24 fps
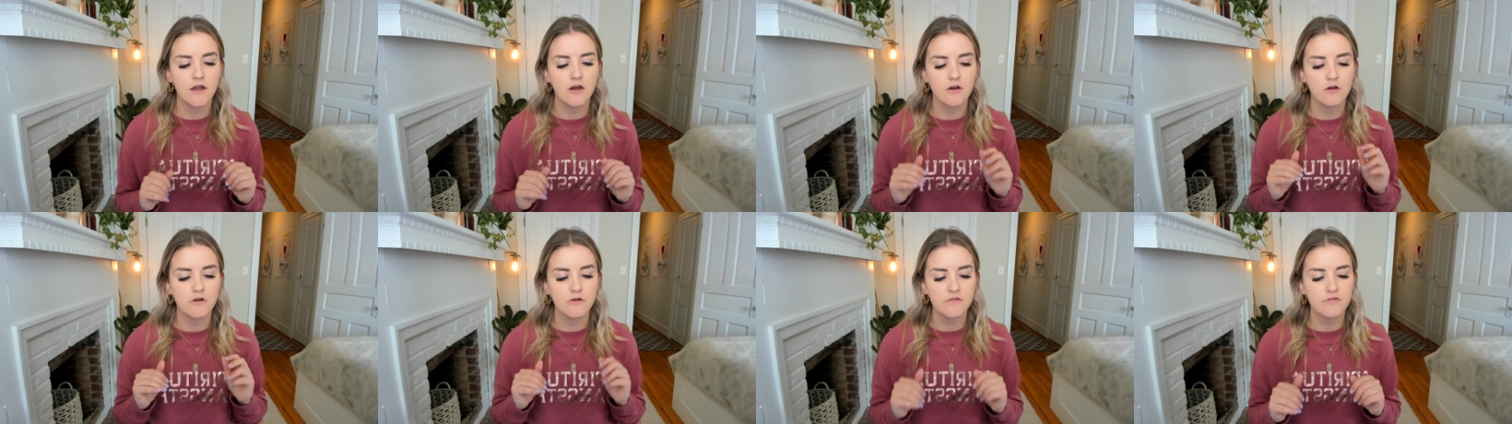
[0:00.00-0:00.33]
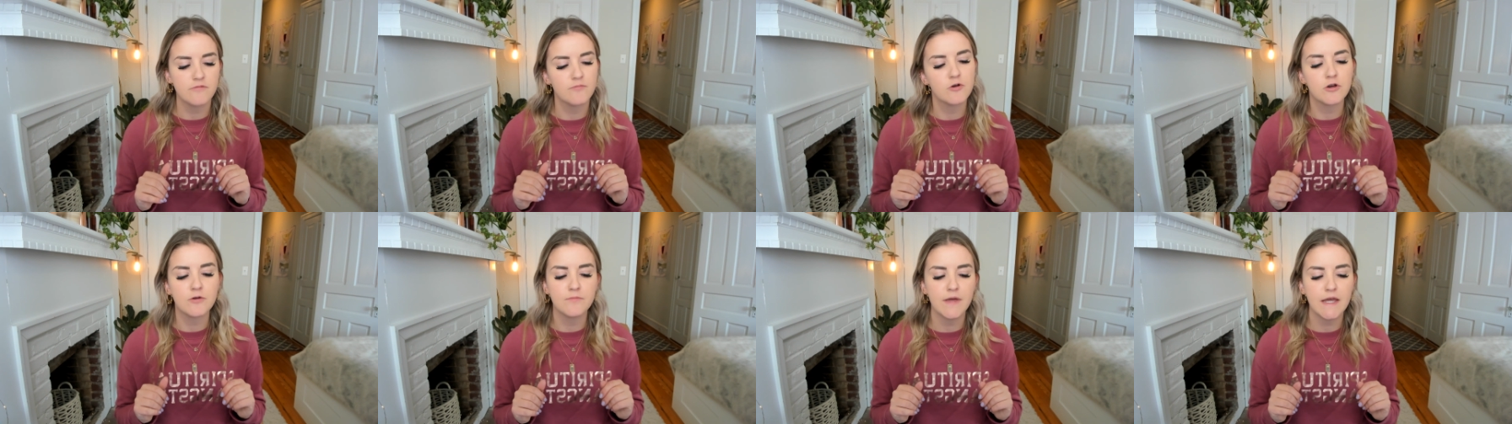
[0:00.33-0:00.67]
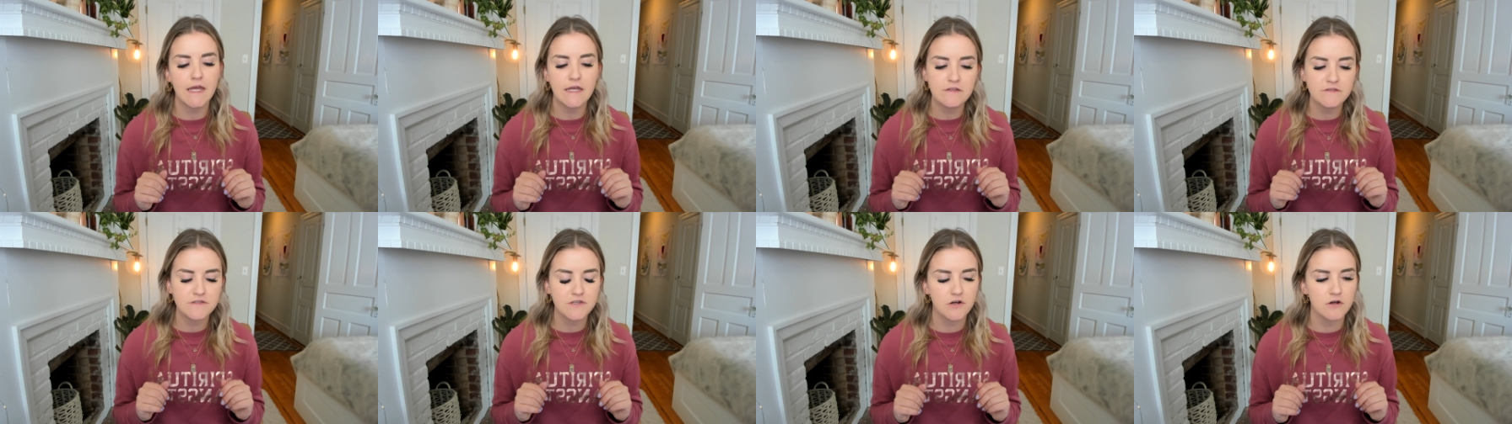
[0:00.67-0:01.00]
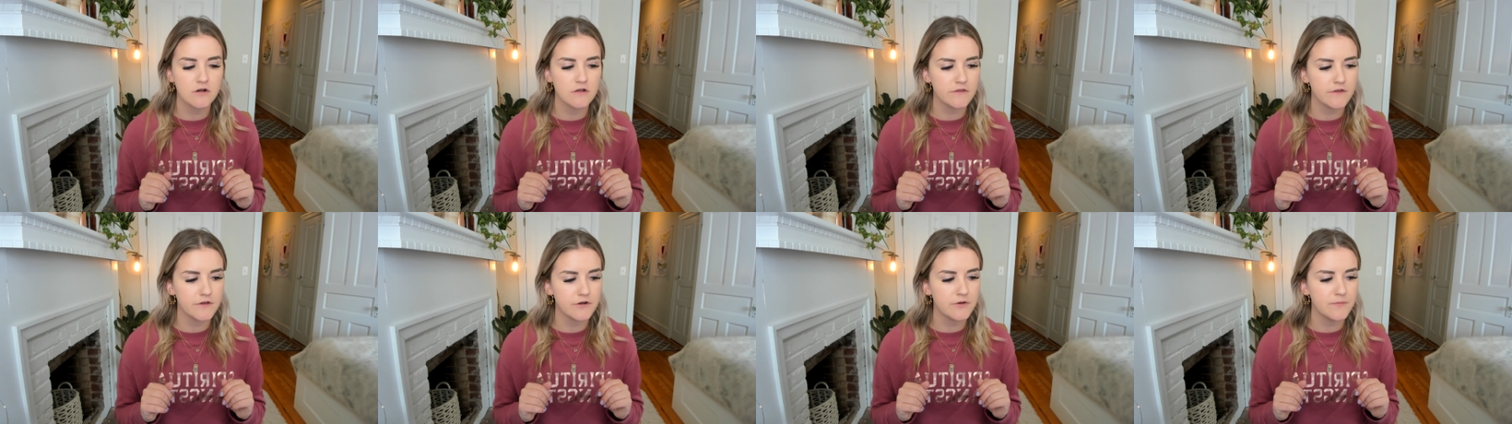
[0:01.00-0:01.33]
earth mermaids are a
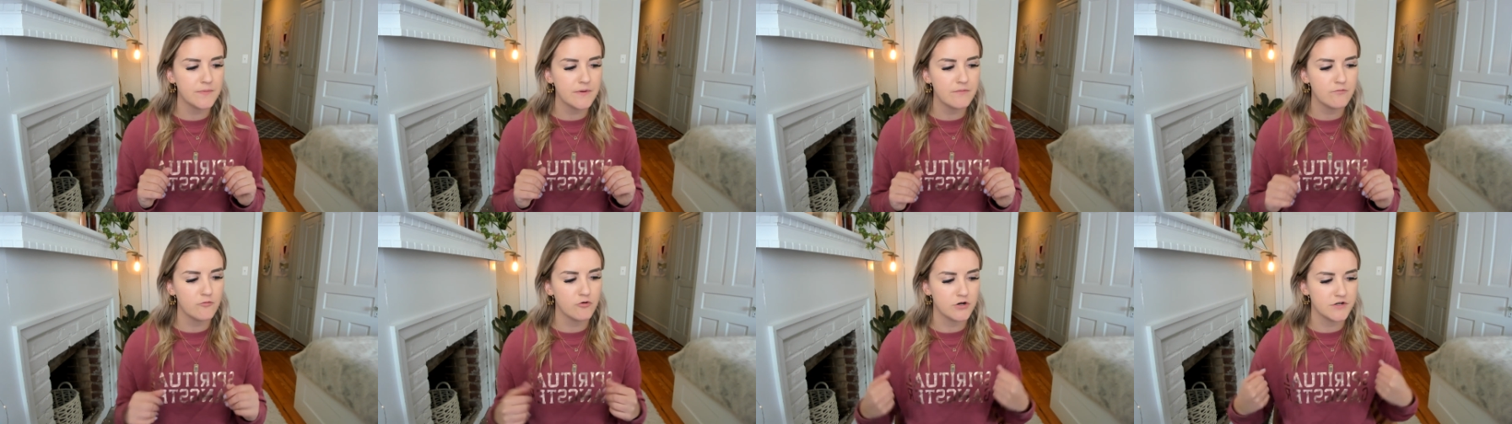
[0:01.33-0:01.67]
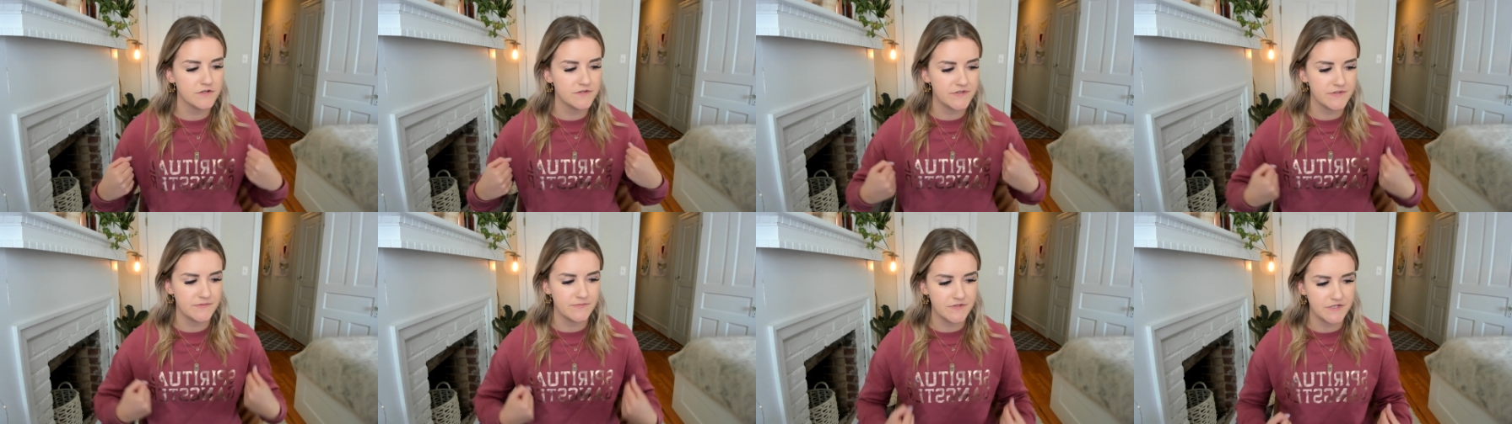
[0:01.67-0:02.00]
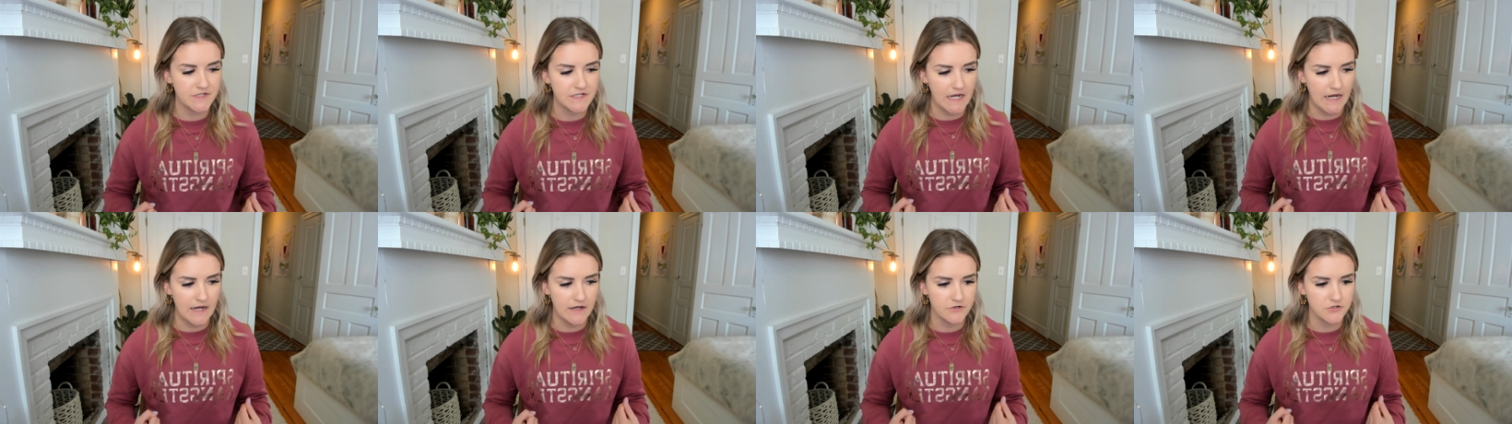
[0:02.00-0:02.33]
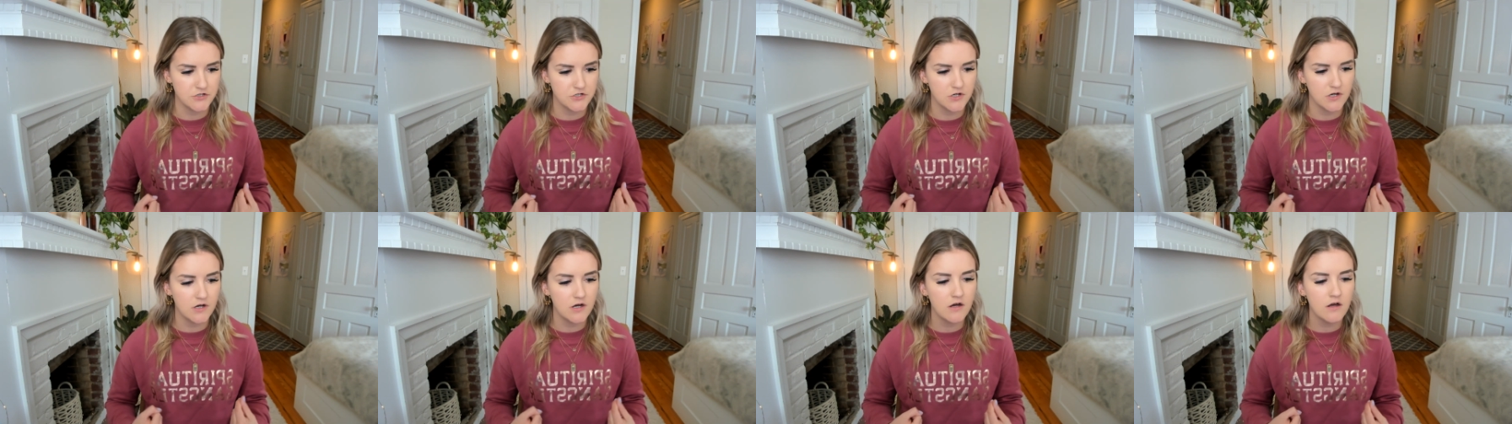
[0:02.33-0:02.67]
little bit more
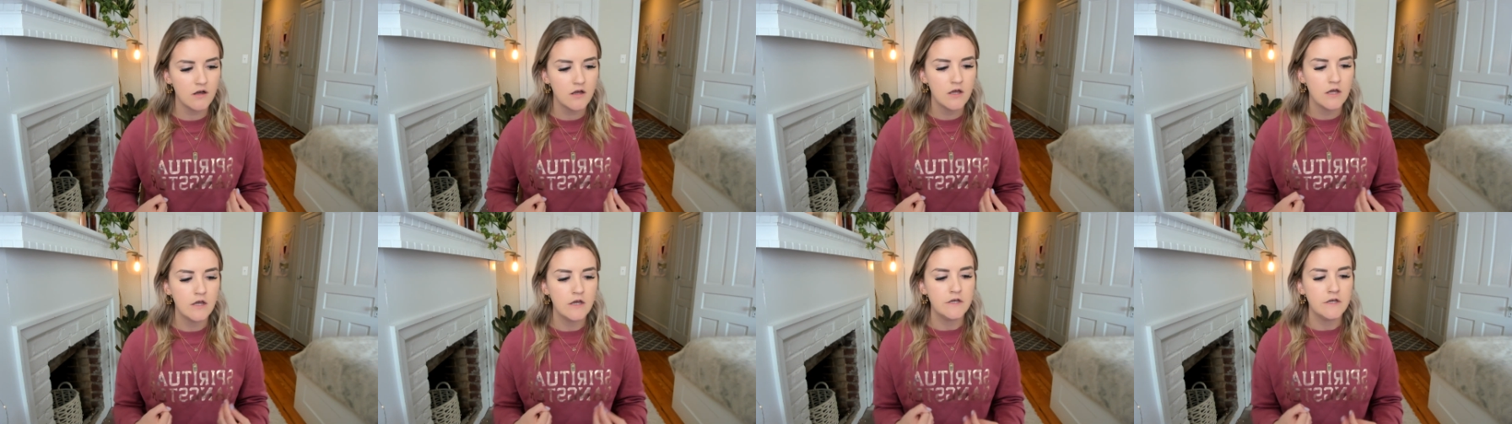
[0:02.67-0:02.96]
substantial.